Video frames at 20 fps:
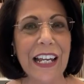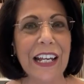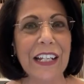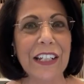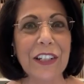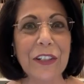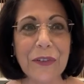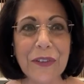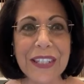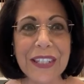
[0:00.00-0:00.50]

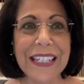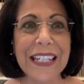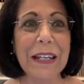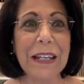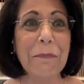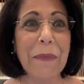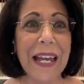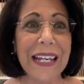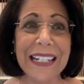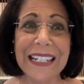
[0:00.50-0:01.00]
You'll see
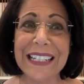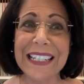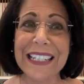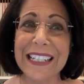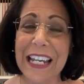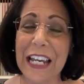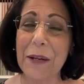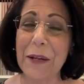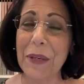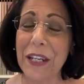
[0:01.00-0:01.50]
Megan's
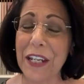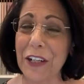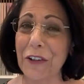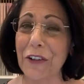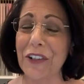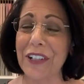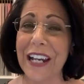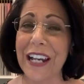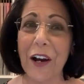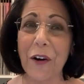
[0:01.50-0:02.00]
name
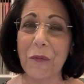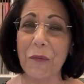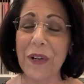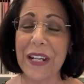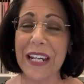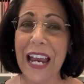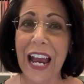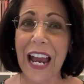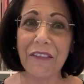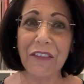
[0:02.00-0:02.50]
here. Now,
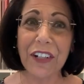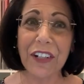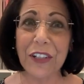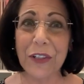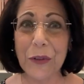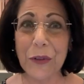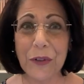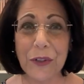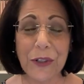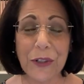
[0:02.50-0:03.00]
we have a
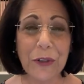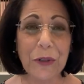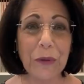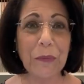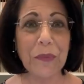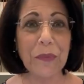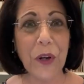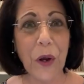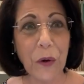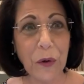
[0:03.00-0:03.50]
YouTube
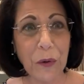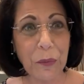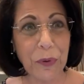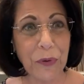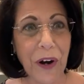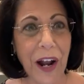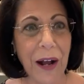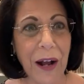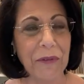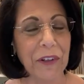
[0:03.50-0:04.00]
known
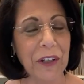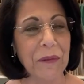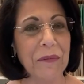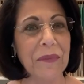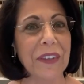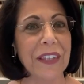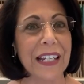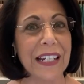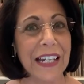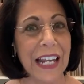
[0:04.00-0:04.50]

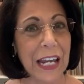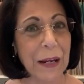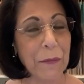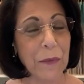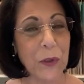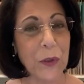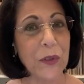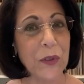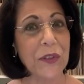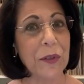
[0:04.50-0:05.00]
problem. The name
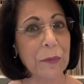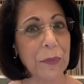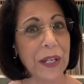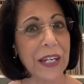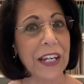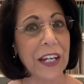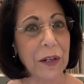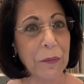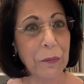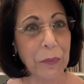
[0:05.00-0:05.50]
used to
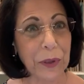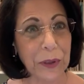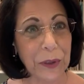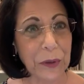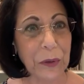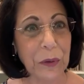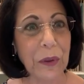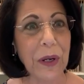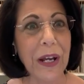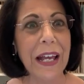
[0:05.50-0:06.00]
be in
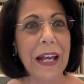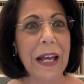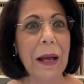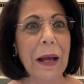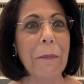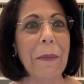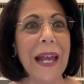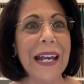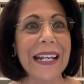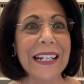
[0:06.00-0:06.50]
blue.
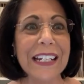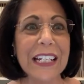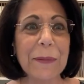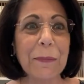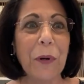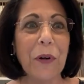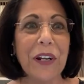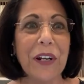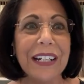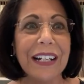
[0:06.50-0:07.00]
Megan is
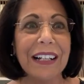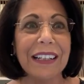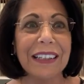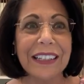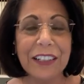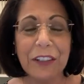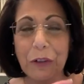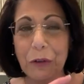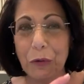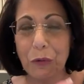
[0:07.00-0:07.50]
putting a
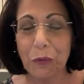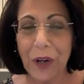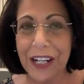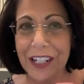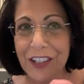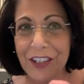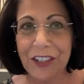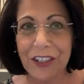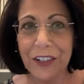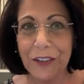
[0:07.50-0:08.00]
little
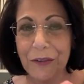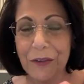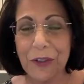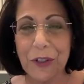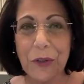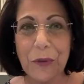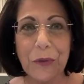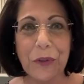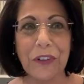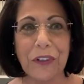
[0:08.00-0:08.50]
wrench, little
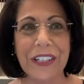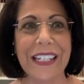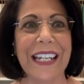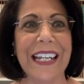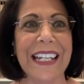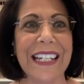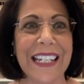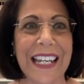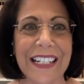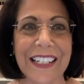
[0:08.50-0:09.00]

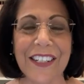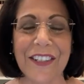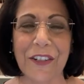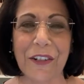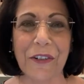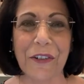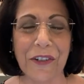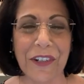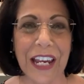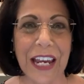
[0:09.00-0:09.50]
toolkit next to
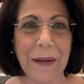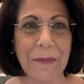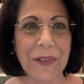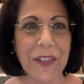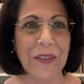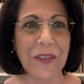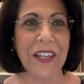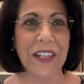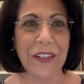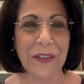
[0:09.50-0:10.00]
her name
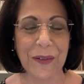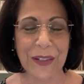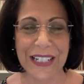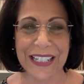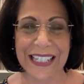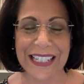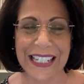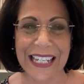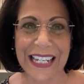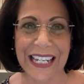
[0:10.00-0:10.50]
so that you
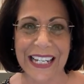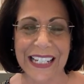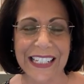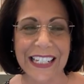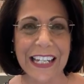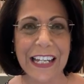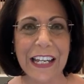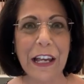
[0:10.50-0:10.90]
can see it.